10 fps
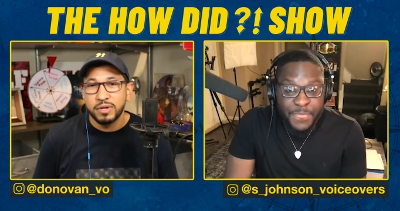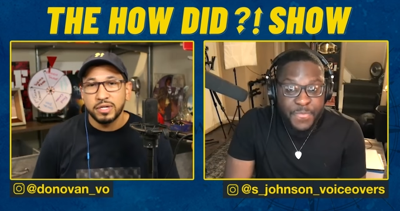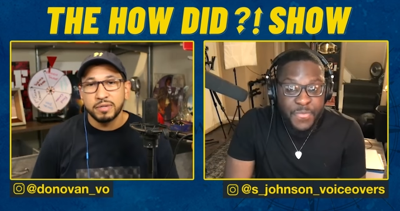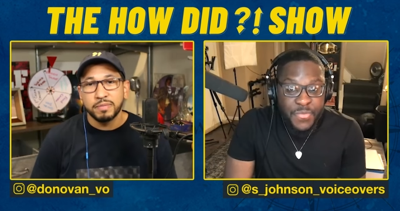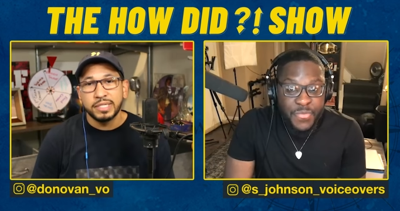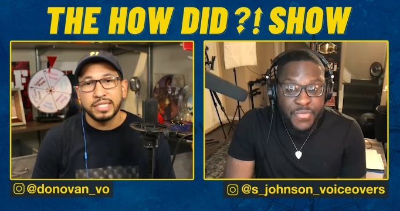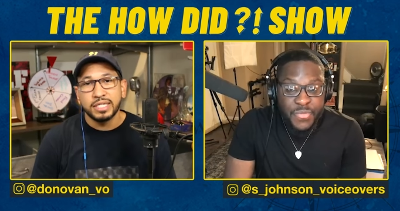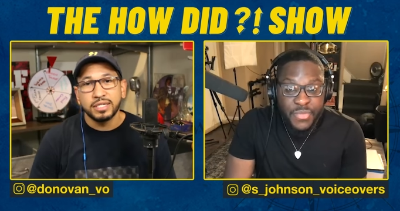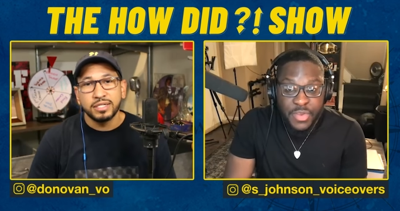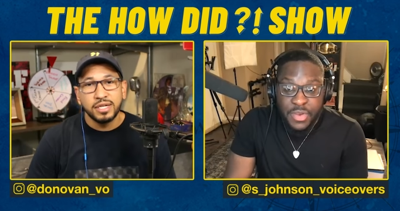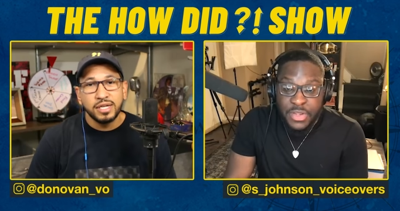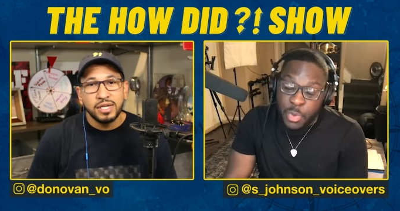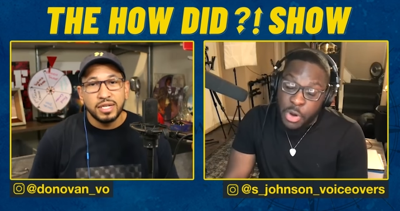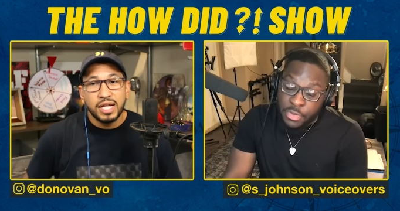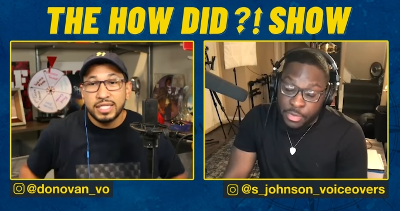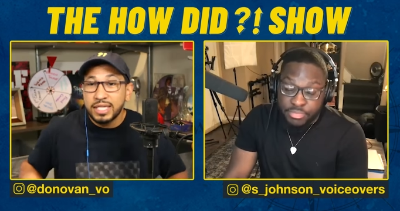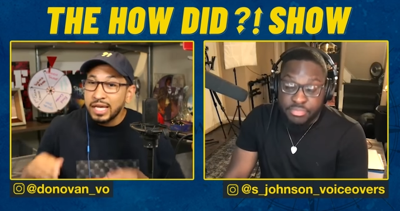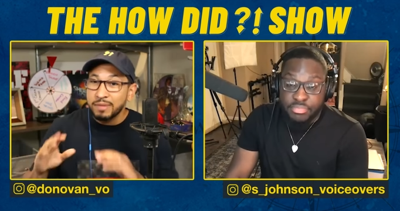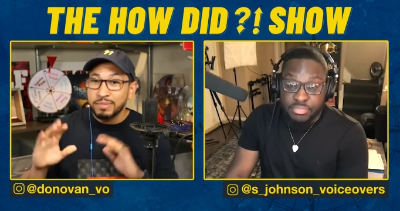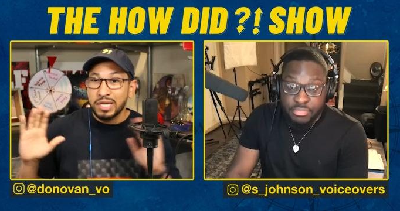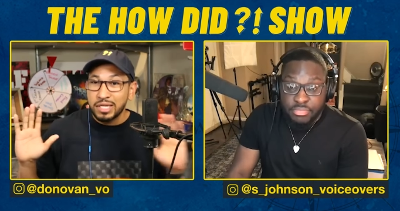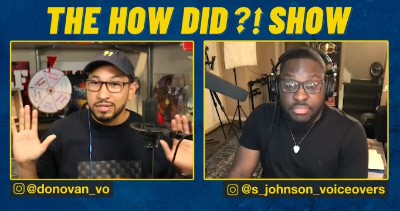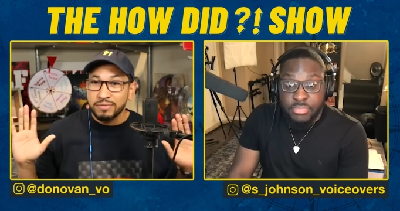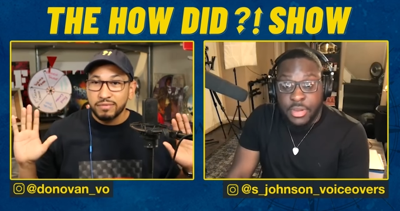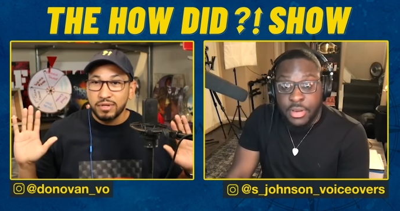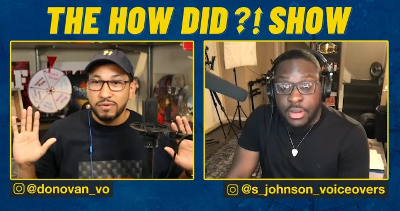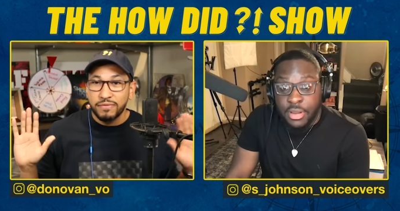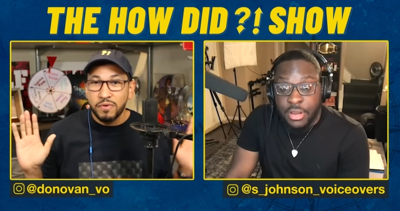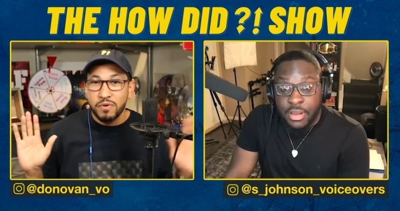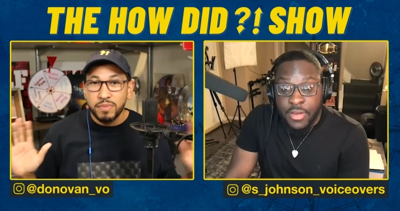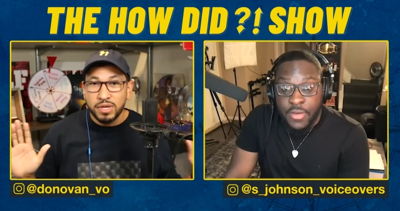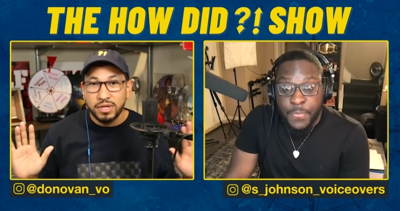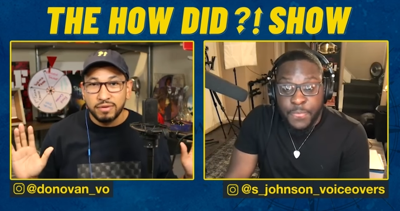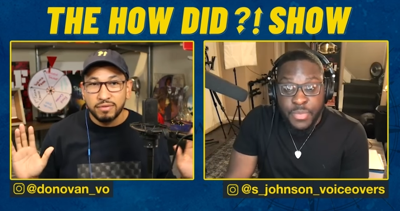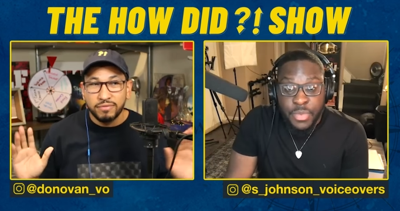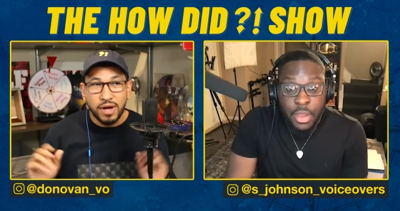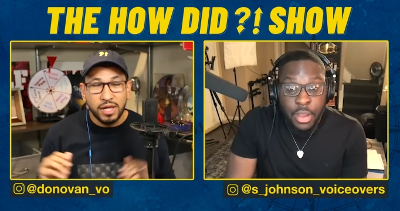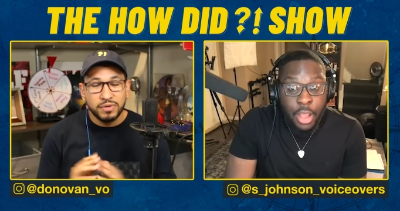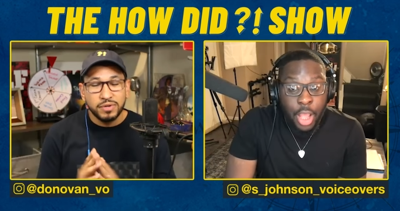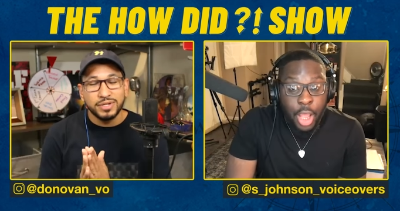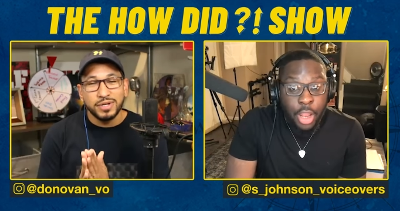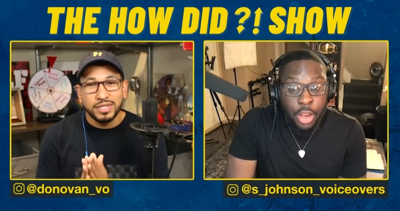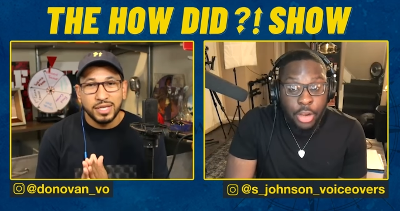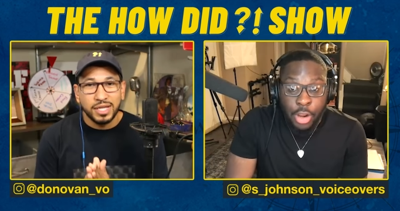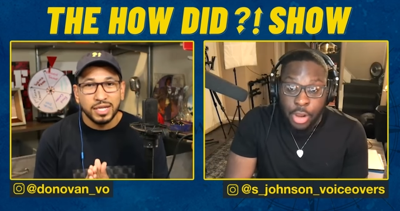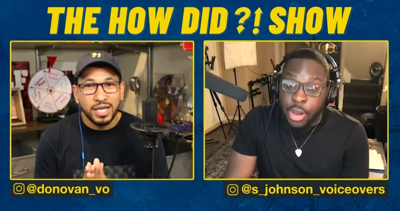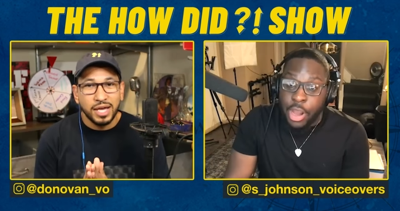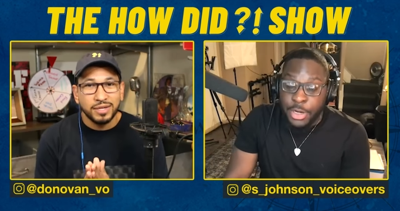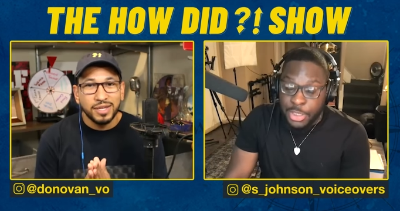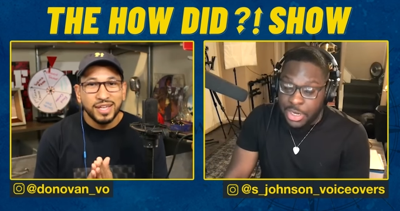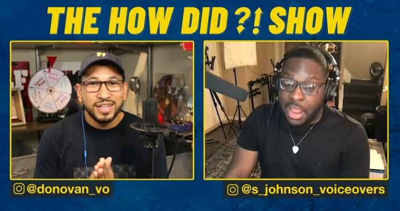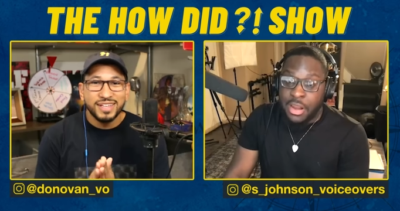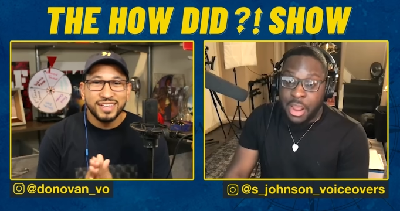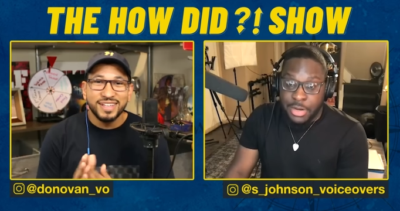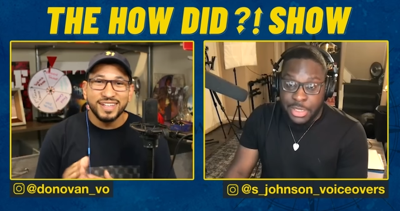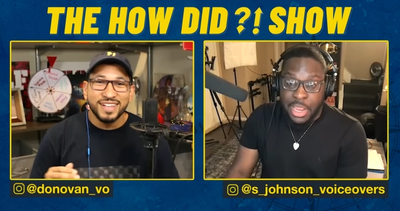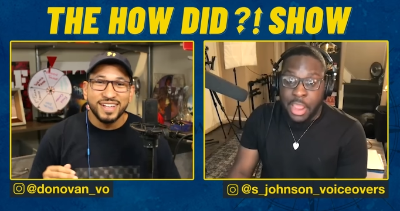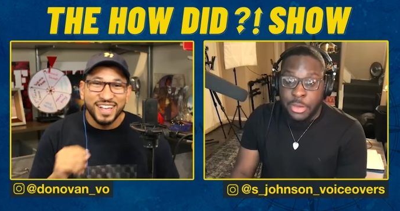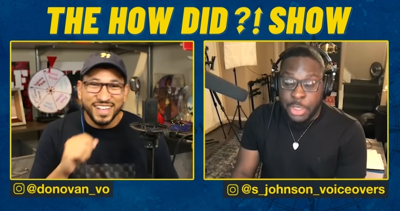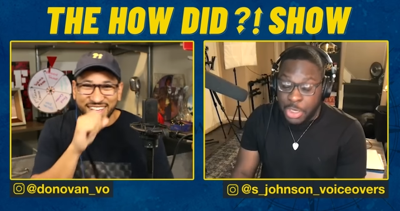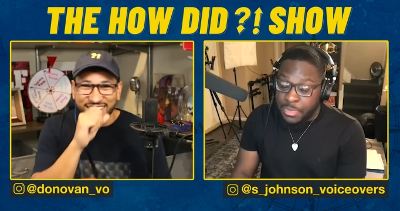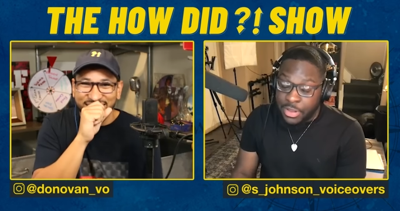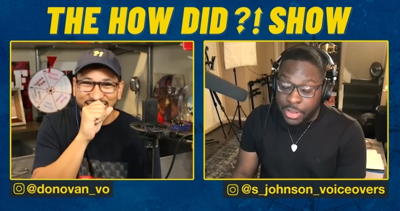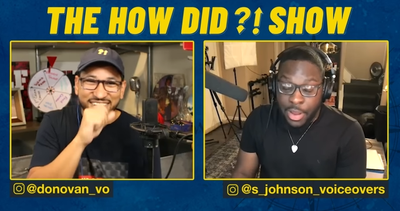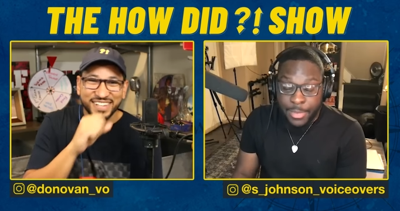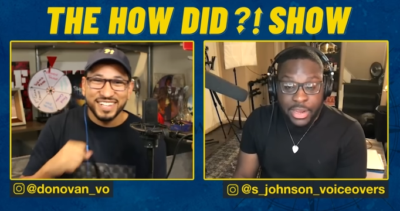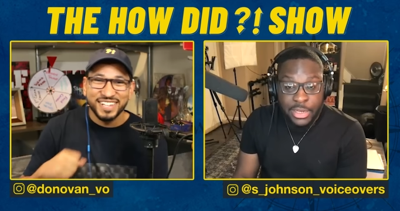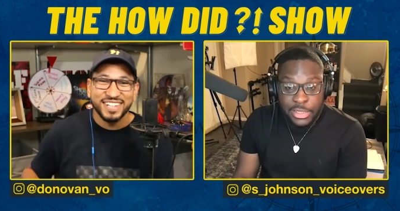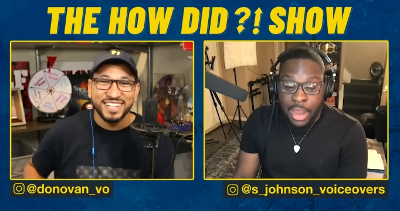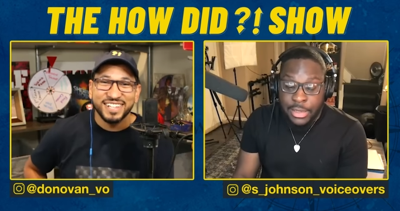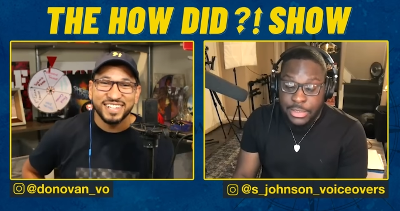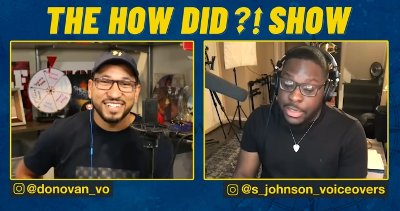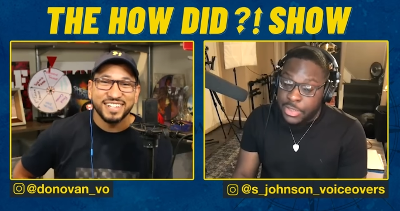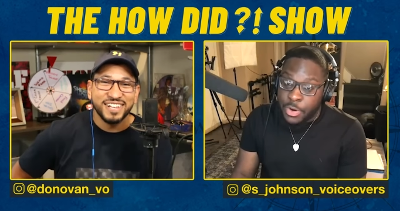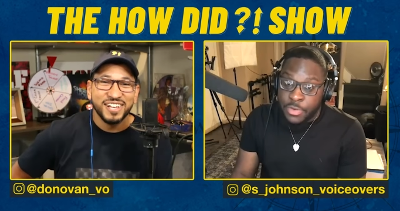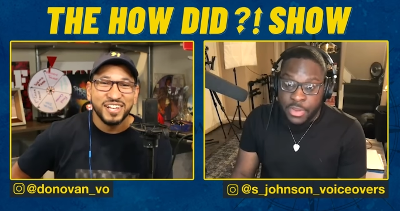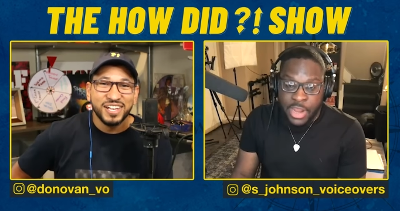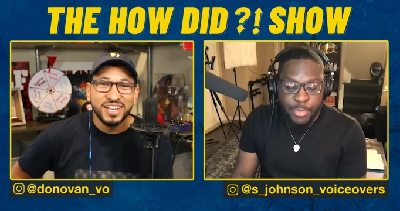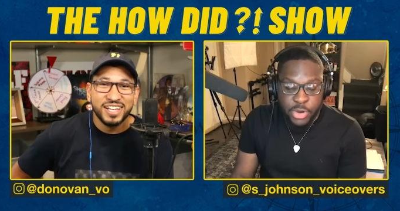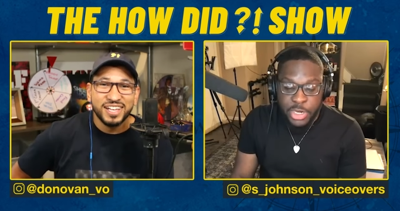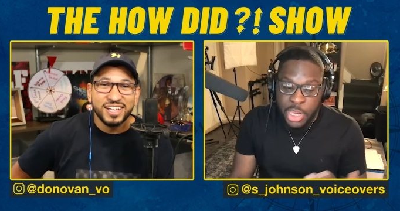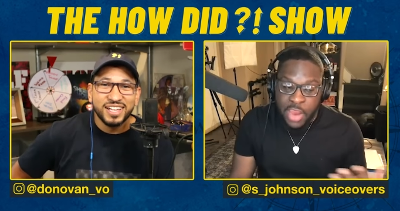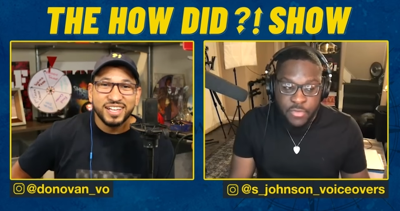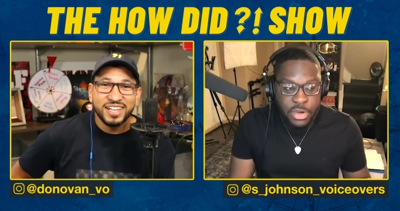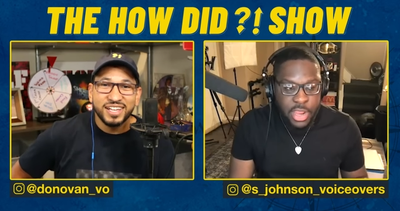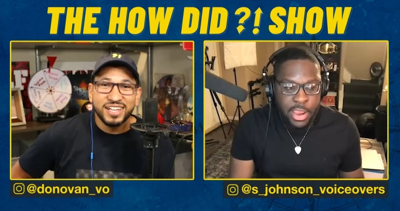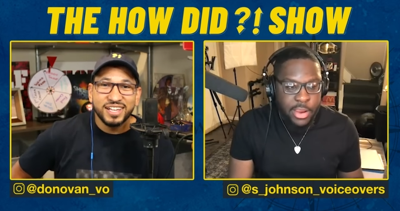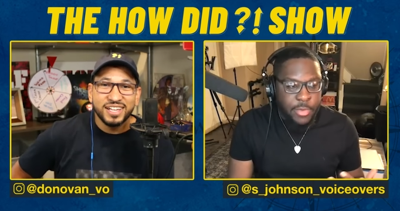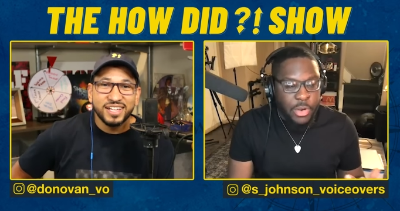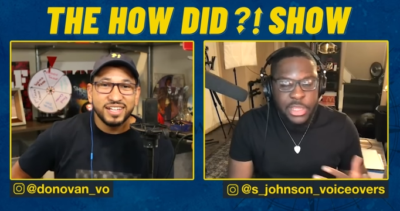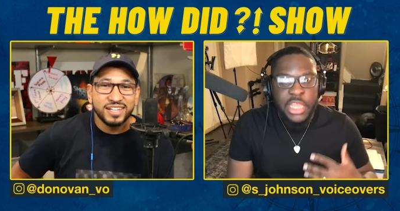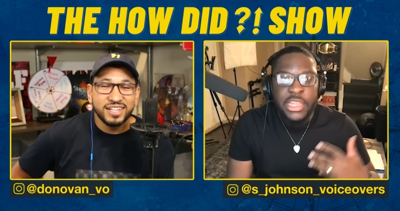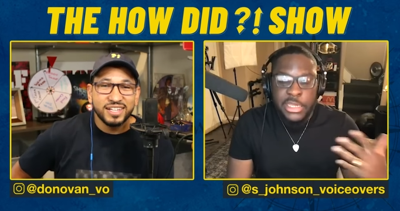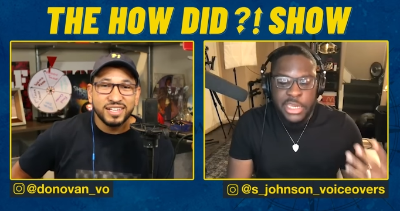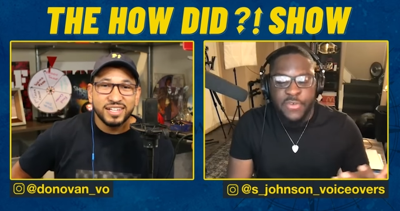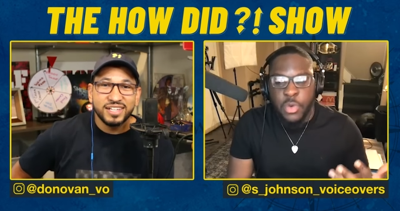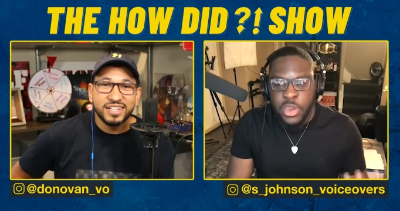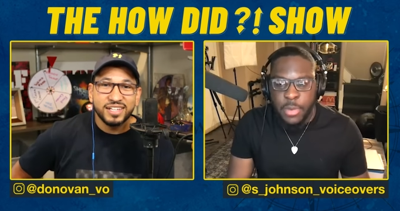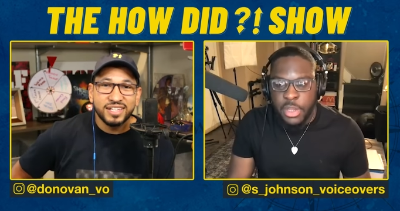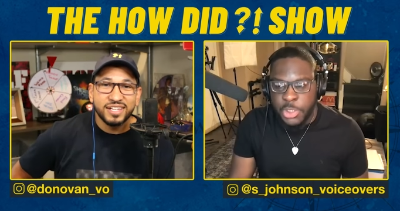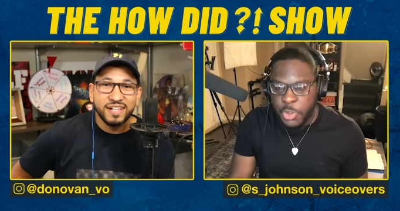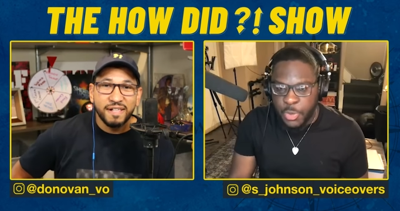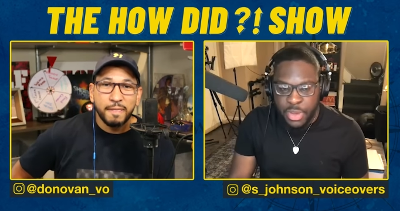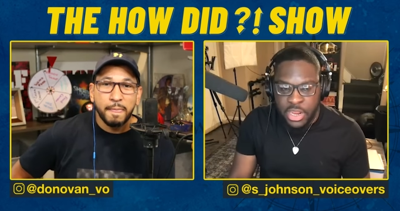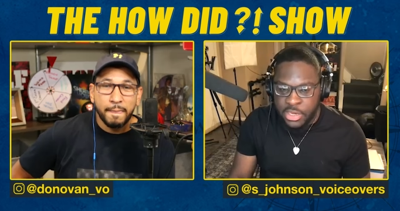Speaker 1: on it. But uh, worth not it. Saying I'm chasing, you know, four million followers or anything like oh, that. I
Speaker 2: understand. I understand. You should be, though.
Speaker 1: I
Speaker 2: mean, it's honestly, it's worth it. I preach every day, or at least, at least every week on my social media,